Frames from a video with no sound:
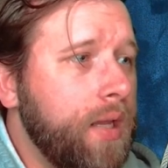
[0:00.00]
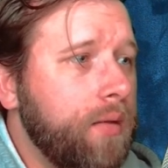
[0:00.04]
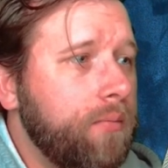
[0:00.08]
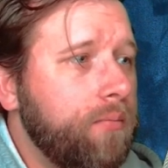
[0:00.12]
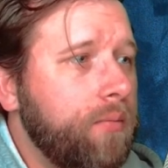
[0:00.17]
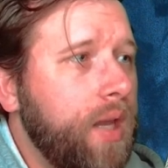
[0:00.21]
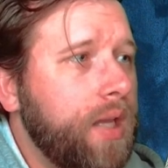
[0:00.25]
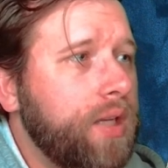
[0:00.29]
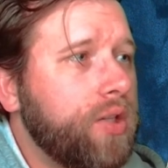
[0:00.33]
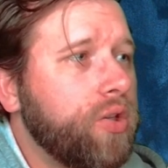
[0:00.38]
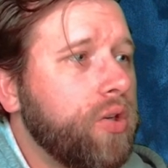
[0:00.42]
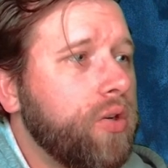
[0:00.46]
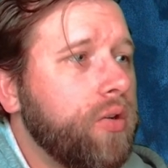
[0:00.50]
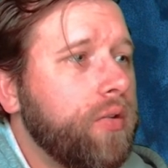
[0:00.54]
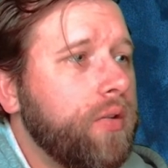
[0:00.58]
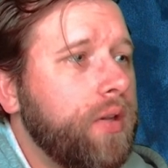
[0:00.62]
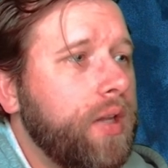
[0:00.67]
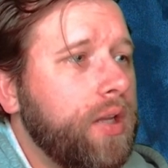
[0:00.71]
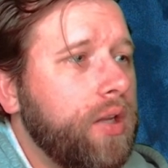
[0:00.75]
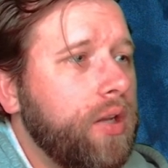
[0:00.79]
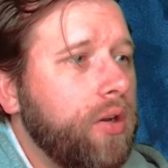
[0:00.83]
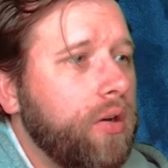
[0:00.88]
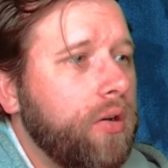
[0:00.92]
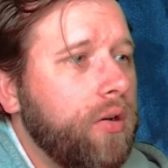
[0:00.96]
make sure
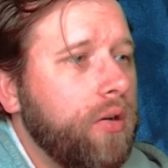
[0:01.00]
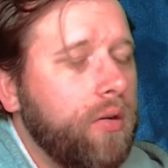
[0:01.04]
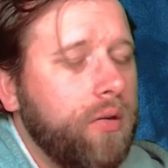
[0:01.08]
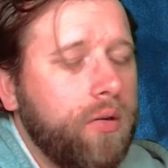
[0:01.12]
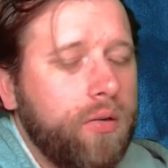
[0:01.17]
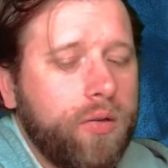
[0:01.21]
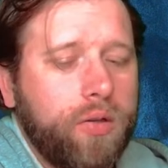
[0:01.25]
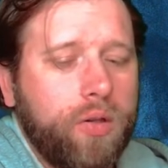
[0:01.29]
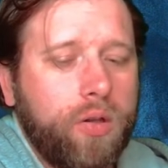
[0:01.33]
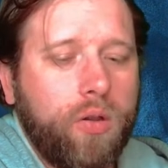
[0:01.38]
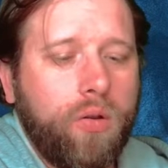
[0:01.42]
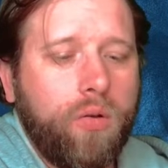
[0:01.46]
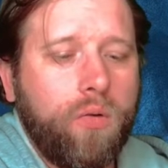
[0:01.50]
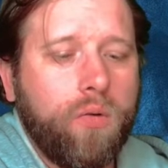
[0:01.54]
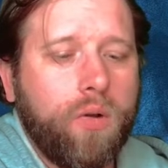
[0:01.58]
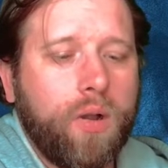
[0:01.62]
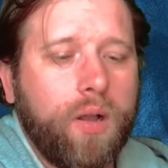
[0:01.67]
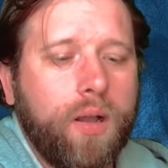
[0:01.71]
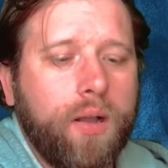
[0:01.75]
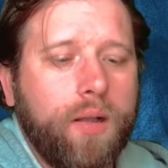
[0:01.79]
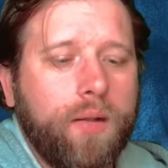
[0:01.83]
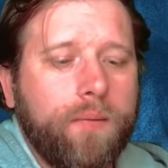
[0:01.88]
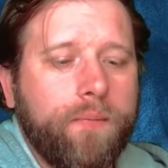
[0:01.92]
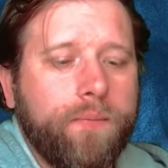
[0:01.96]
that you, you,
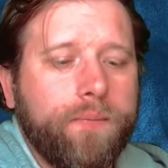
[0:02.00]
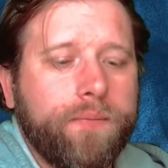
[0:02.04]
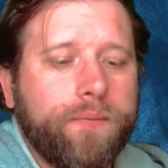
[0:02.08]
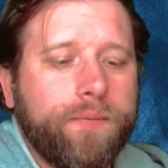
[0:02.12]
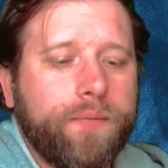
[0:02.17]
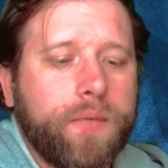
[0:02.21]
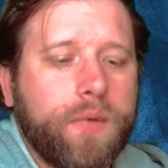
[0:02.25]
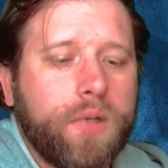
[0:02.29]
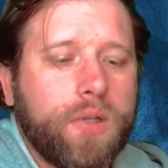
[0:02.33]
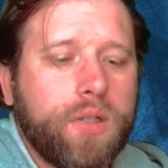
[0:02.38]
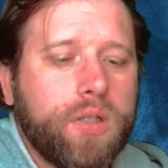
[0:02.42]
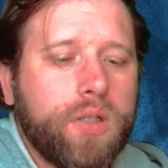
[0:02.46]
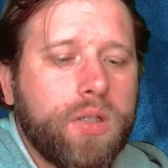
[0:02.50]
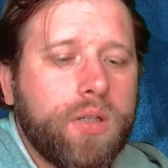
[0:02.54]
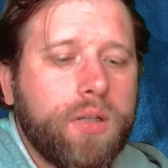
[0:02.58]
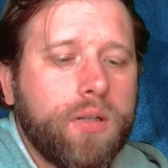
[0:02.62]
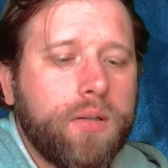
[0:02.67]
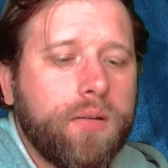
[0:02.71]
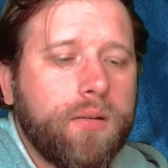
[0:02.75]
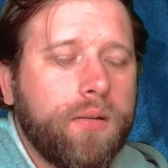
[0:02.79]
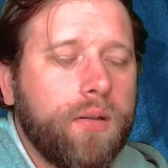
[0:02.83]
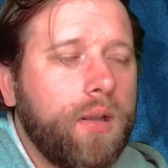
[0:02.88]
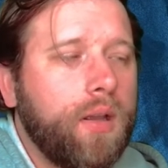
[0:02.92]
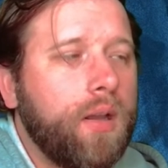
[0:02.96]
uh,
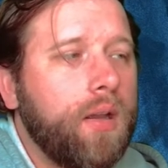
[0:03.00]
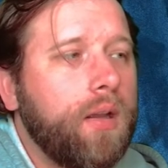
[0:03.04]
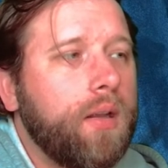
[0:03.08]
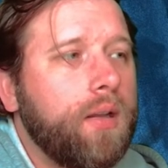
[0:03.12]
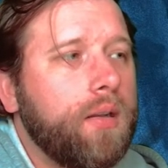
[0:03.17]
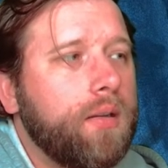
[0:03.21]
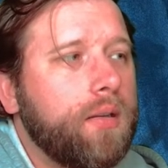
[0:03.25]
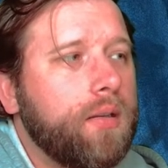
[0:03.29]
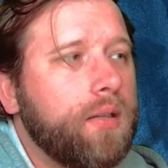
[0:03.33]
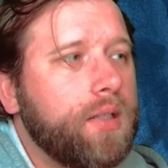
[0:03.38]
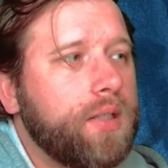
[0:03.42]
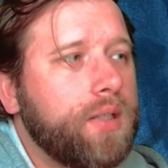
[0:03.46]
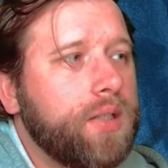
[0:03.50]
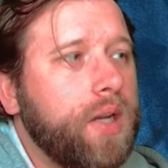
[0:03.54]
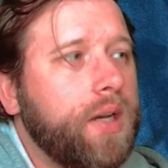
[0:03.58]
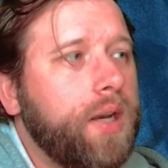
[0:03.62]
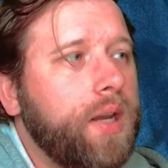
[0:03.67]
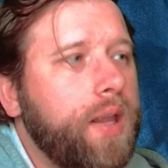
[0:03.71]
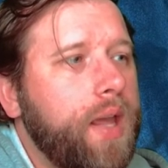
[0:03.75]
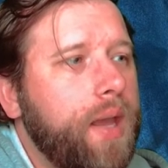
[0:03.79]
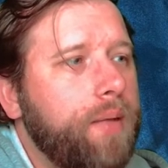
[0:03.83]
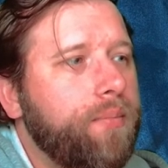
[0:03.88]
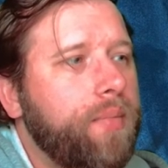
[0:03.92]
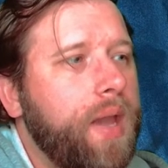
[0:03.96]

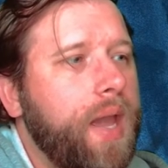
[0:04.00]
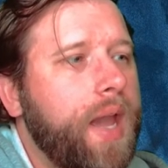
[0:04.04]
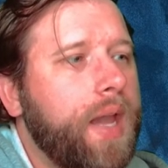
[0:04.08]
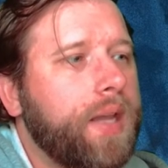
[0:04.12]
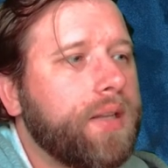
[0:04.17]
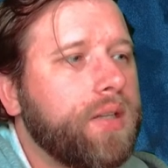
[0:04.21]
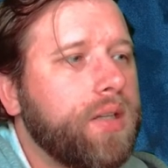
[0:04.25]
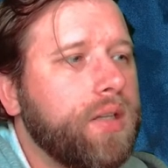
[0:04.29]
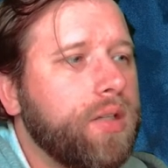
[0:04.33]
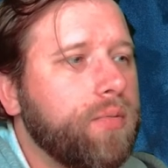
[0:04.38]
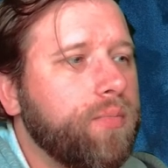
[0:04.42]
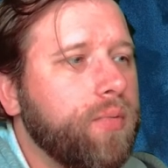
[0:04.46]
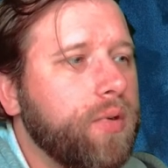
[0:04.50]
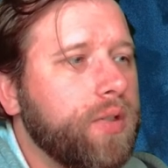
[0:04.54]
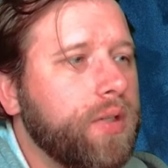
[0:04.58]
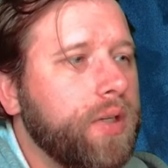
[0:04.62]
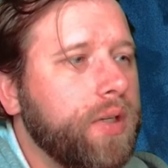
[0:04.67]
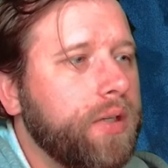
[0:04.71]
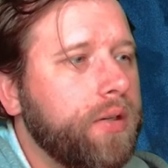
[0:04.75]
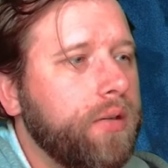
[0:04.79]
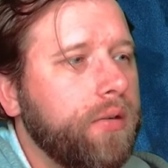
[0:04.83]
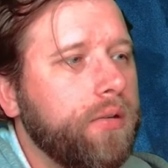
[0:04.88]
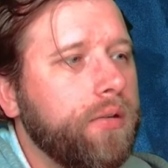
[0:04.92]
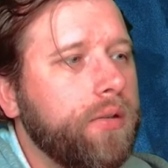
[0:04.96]
study that passage
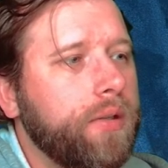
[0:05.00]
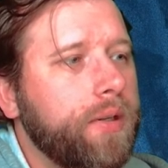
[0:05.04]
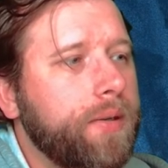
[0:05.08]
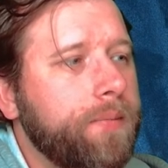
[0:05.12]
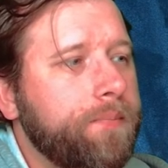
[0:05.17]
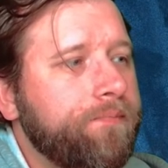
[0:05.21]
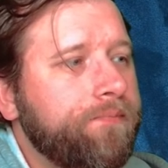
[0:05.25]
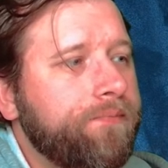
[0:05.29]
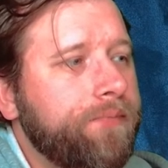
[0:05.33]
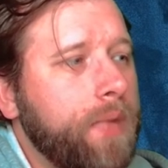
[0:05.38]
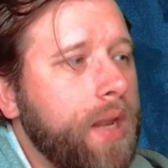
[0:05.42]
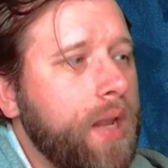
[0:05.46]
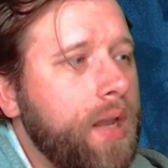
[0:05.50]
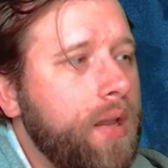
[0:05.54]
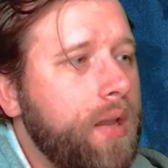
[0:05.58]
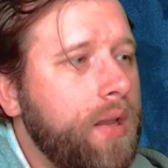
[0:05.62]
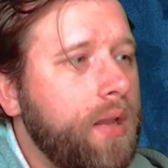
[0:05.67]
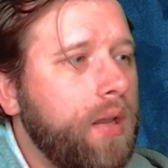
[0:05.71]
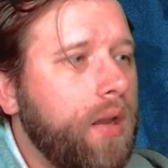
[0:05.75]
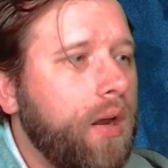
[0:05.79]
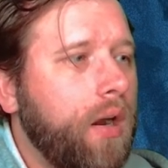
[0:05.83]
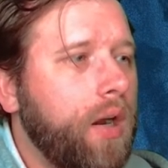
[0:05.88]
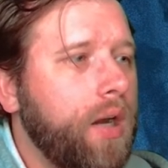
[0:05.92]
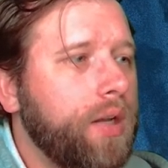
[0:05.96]
particularly.
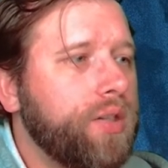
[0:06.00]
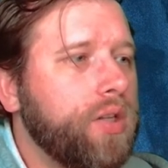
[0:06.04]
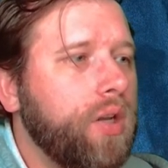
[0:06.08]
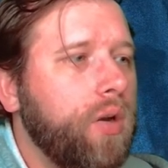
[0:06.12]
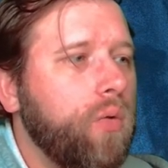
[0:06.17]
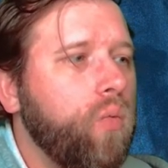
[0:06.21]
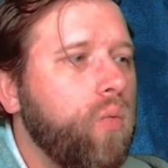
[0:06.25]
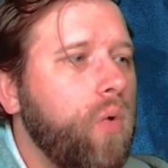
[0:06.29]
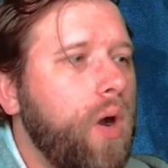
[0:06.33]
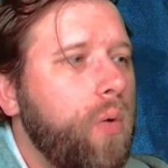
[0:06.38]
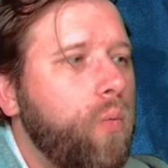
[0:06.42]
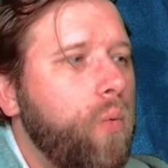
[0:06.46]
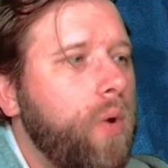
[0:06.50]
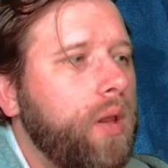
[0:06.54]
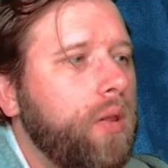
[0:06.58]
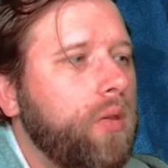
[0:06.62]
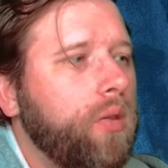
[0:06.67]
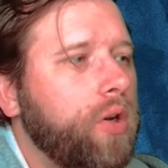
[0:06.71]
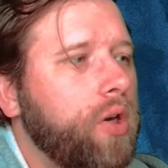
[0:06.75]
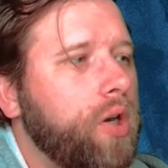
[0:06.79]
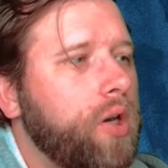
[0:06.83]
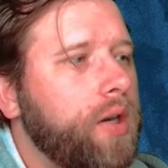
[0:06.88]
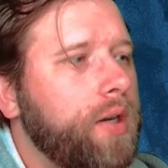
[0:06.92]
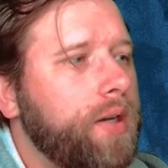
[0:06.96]
All right, so what we
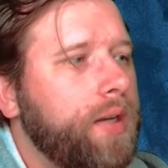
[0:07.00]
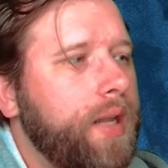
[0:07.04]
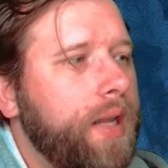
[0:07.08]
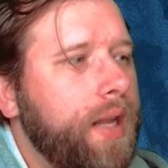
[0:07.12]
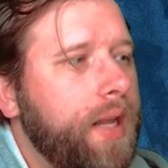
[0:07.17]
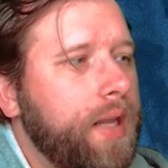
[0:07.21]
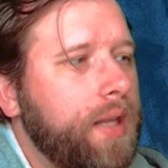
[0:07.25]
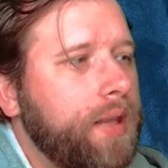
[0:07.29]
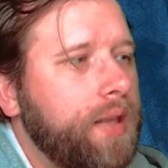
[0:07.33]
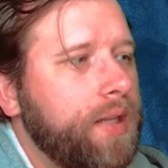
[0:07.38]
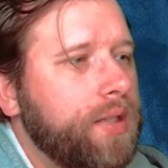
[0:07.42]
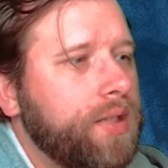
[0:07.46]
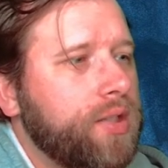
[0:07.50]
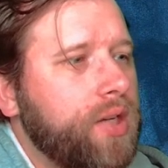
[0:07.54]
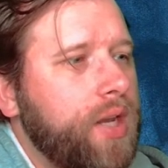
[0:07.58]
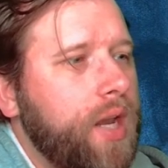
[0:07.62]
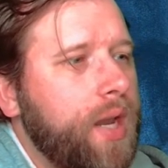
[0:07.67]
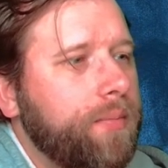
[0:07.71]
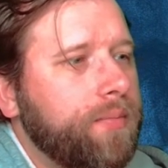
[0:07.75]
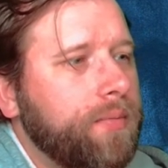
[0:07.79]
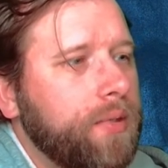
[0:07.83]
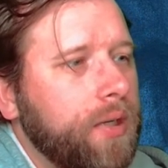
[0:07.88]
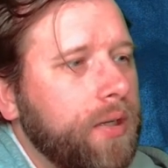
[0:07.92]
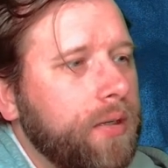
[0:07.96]
learned in this
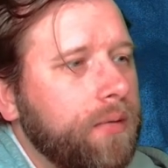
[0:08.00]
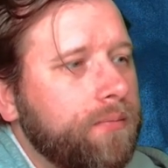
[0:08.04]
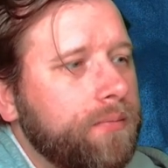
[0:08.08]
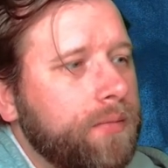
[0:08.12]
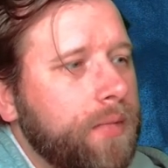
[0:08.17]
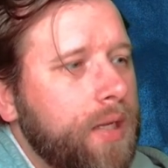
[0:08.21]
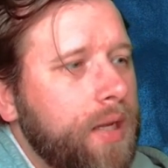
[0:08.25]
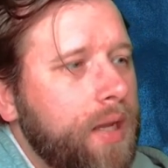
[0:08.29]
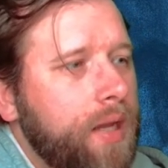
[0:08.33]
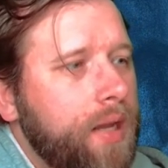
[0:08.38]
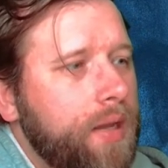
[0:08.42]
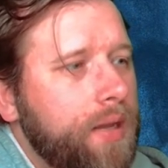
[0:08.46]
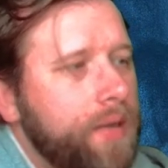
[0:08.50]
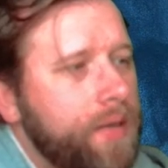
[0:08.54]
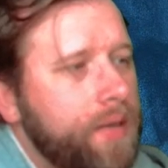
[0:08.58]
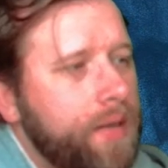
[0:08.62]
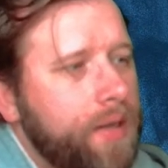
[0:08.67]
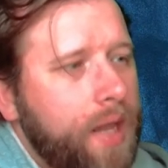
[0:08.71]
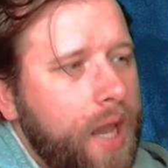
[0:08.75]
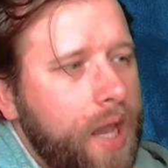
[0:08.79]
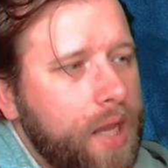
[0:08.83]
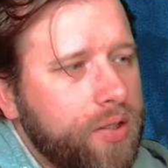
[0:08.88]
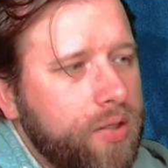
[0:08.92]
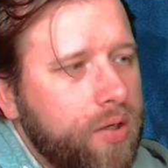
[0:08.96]
chapter.
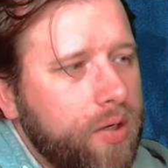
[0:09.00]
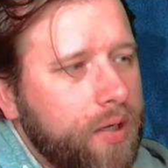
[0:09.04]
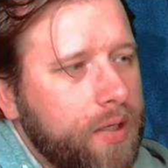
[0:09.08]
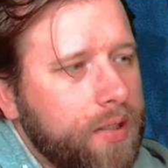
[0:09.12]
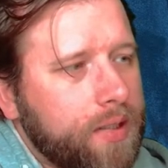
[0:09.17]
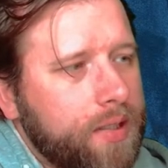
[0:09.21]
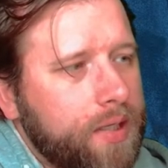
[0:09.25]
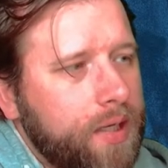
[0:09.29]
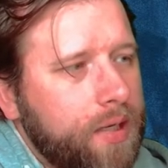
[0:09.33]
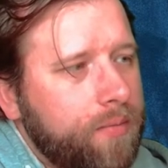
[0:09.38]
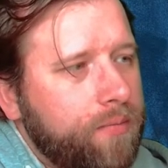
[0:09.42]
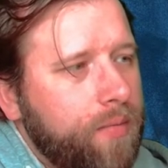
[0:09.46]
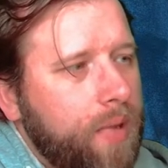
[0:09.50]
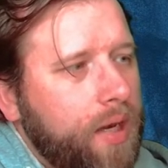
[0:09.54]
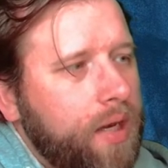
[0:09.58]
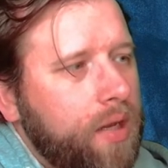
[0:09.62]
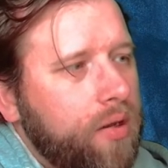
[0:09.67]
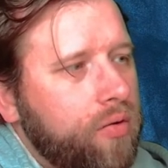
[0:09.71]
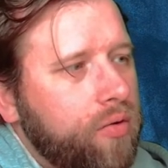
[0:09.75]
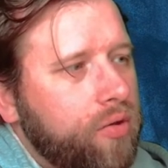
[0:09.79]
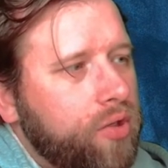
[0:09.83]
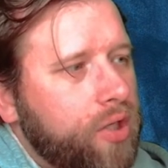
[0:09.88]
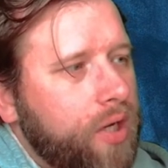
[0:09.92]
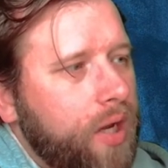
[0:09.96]
As you can see,
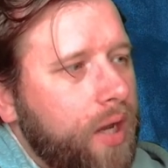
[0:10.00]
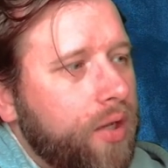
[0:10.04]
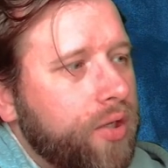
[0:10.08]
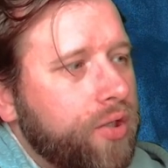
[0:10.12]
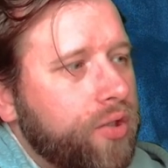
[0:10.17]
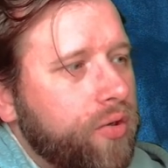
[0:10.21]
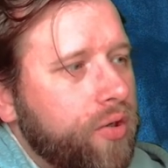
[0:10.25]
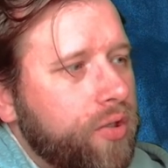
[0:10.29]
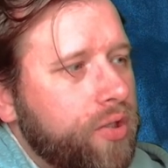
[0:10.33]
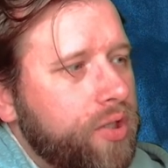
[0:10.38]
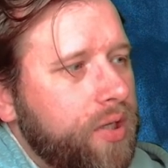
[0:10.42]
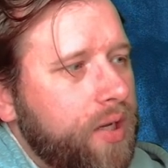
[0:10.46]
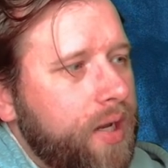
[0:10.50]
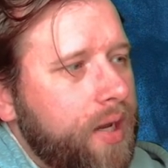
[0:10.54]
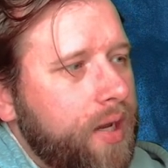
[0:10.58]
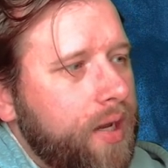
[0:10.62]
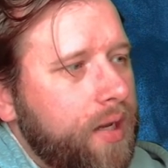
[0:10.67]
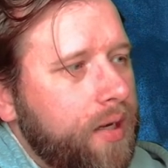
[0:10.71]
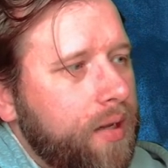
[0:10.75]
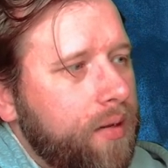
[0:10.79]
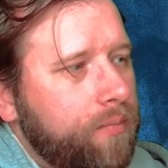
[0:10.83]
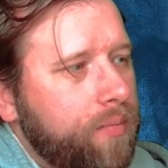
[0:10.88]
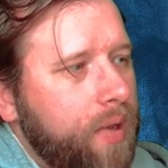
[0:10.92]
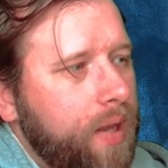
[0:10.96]
many who challenge
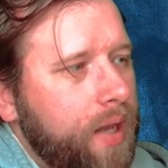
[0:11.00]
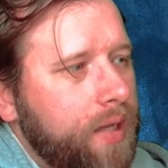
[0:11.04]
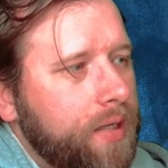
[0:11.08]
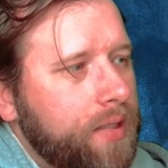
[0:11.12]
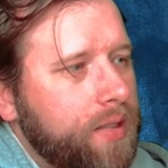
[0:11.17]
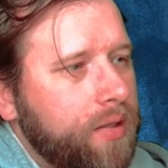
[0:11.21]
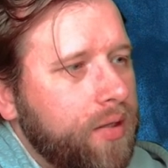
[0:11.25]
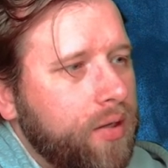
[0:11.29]
Christianity base